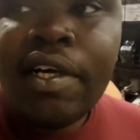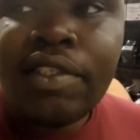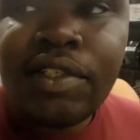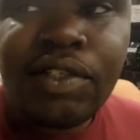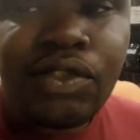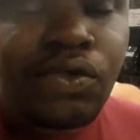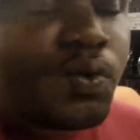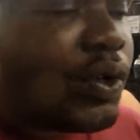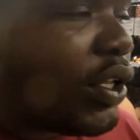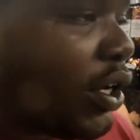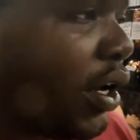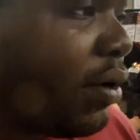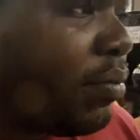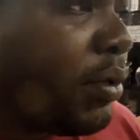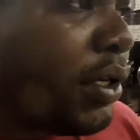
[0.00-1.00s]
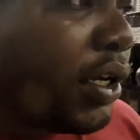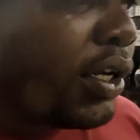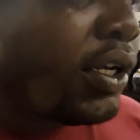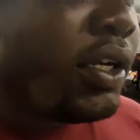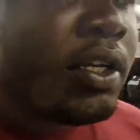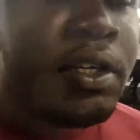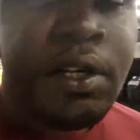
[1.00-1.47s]
so it's really
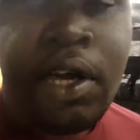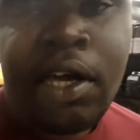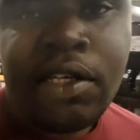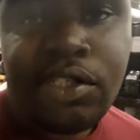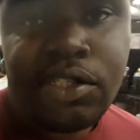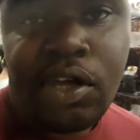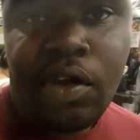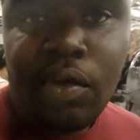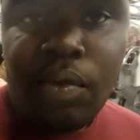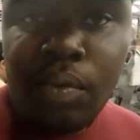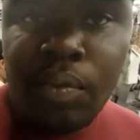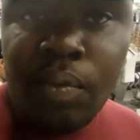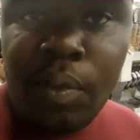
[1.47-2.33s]
complicated so